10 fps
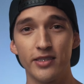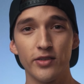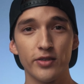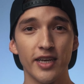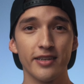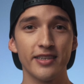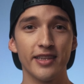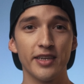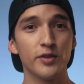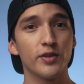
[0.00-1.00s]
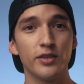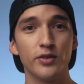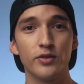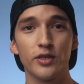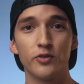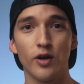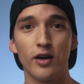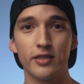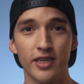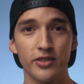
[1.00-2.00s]
Another technique that you can use to
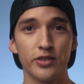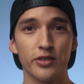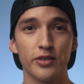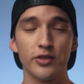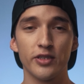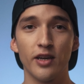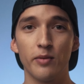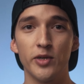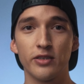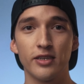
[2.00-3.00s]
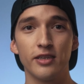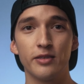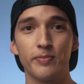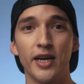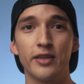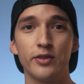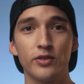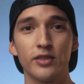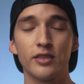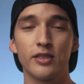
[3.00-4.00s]
draw attention to your subject is by
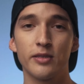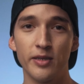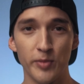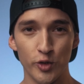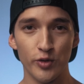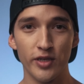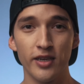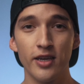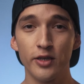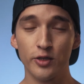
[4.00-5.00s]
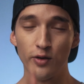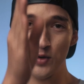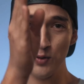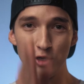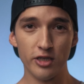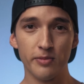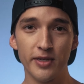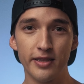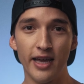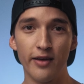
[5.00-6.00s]
using symmetry. So if you were to
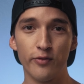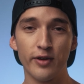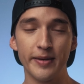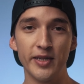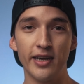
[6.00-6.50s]
split that frame in